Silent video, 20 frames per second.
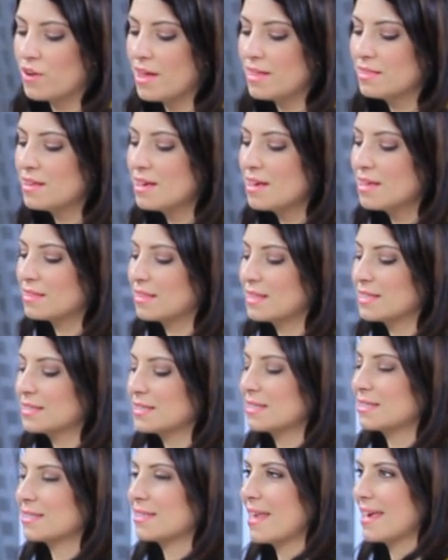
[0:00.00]
read that this
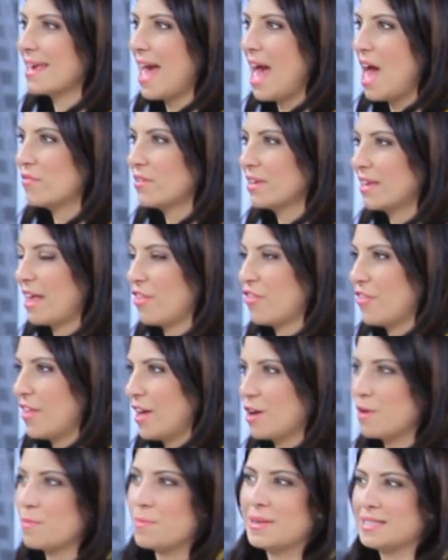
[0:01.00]
is like having a
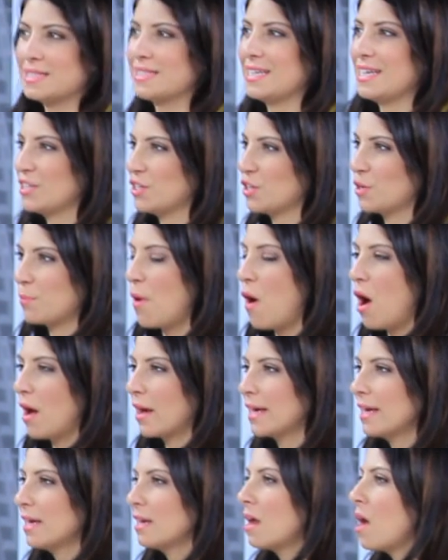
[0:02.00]
therapist in your
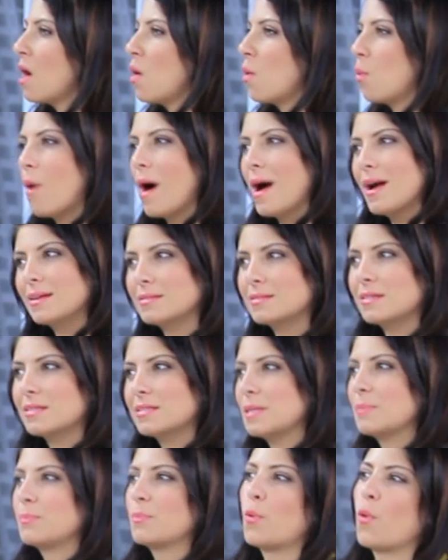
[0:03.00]
pocket. Why is
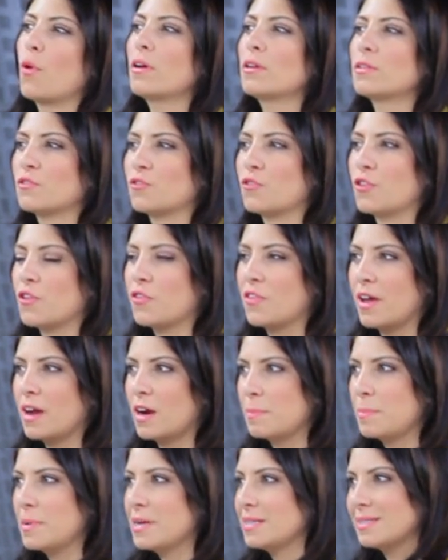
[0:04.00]
this important for
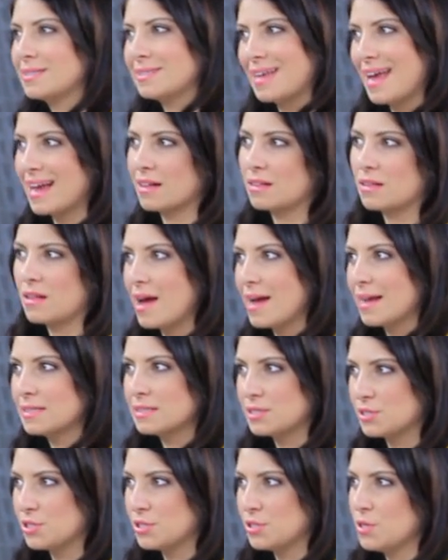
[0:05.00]
therapists and
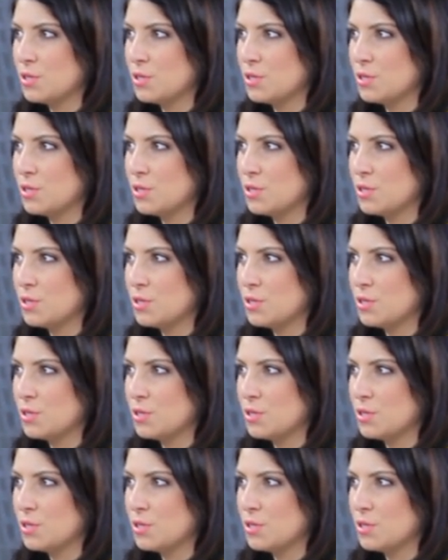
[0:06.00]
clients to